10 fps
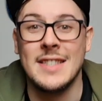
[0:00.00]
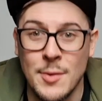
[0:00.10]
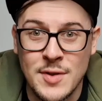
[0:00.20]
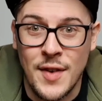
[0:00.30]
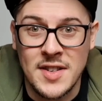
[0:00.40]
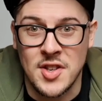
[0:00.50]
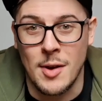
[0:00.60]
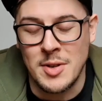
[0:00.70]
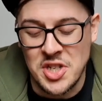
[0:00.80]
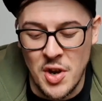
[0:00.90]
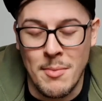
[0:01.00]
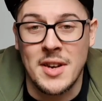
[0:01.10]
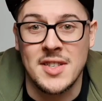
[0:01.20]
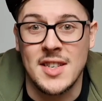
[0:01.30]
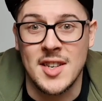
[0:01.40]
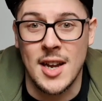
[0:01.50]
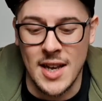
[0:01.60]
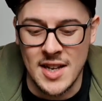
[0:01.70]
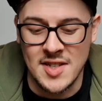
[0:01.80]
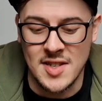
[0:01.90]
I was FaceTiming, showing Muggsy these earlier,
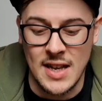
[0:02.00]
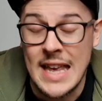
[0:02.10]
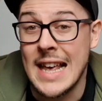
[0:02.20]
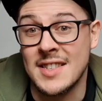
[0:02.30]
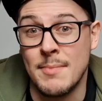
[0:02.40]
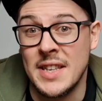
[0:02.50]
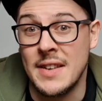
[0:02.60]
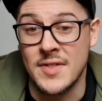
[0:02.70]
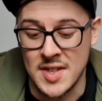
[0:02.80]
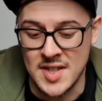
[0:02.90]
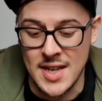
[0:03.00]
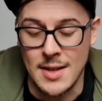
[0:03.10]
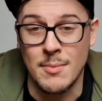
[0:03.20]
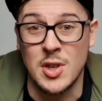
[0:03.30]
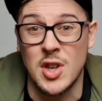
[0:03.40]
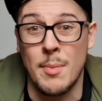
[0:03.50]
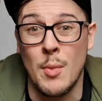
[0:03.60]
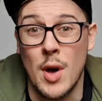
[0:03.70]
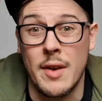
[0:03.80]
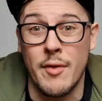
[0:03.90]
because he hasn't been able to see them, because I've been
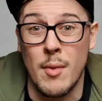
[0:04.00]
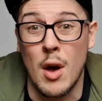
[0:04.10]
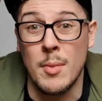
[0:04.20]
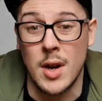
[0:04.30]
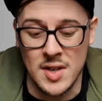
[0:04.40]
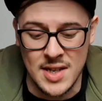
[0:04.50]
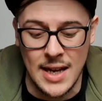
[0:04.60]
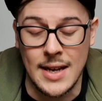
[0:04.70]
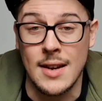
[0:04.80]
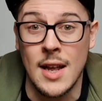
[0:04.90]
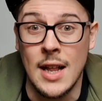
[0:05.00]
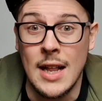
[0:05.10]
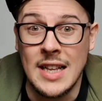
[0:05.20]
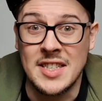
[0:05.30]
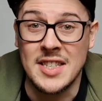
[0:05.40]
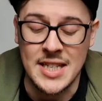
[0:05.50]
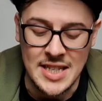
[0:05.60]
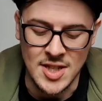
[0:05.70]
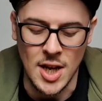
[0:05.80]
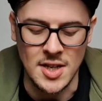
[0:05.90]
working from home and isolating since these
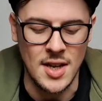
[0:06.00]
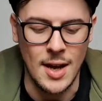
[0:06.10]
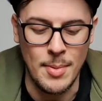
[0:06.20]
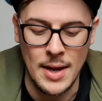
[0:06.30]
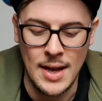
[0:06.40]
turned up,